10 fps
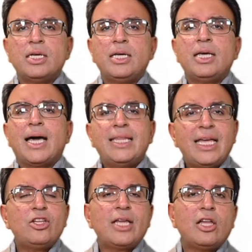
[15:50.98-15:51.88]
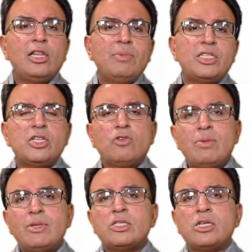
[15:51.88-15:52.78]
at the end of that unlimited
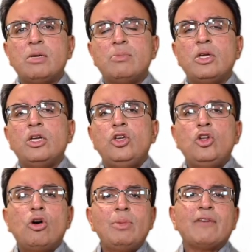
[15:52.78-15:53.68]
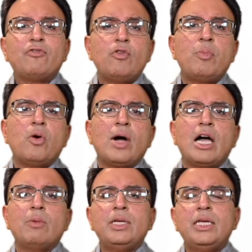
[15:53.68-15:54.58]
agreement term, you normally have to report how
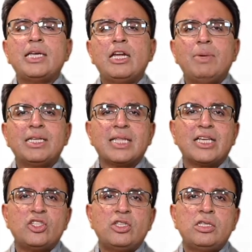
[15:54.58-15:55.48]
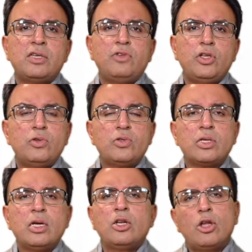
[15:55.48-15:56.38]
many database licenses you've used.
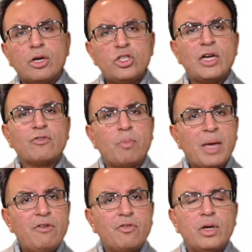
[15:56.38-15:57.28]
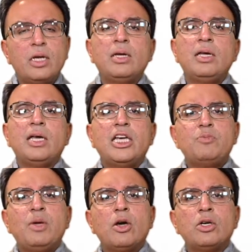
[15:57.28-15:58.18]
Not because you have to pay for it, it's
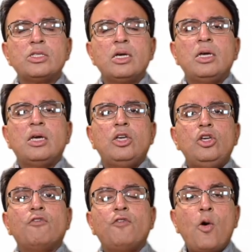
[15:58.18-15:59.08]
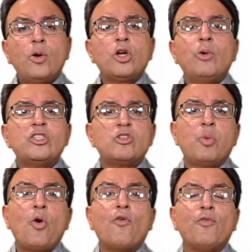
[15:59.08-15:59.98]
because your forward-going
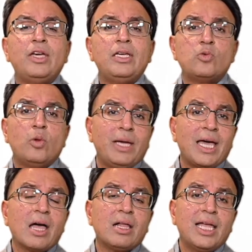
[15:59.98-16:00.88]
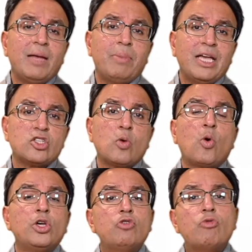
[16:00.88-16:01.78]
support fees will be calculated based on what
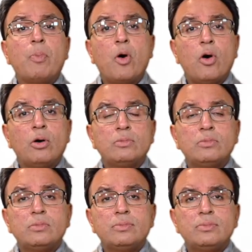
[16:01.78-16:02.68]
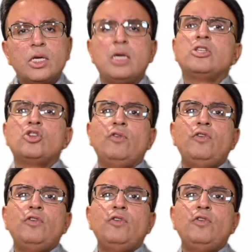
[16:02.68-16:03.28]
you report. So if you